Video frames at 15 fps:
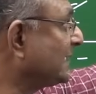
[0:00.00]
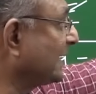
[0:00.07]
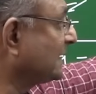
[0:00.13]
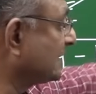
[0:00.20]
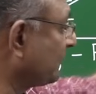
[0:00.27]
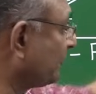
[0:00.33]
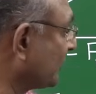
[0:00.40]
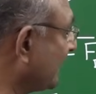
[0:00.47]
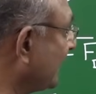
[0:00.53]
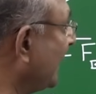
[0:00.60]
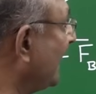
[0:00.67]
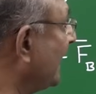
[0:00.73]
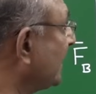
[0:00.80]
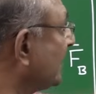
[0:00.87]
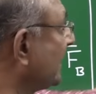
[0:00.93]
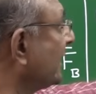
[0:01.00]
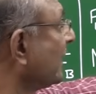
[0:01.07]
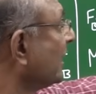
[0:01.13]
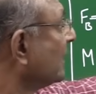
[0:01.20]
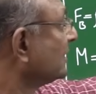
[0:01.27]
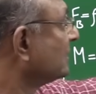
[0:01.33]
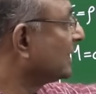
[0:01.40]
except for the dielectric.
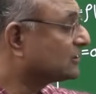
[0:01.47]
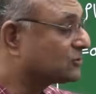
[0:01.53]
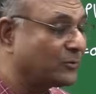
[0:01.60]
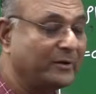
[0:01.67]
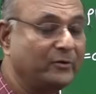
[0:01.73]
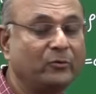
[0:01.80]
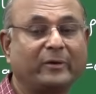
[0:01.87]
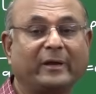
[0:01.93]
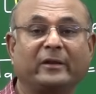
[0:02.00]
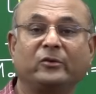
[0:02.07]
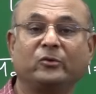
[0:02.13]
That's why you can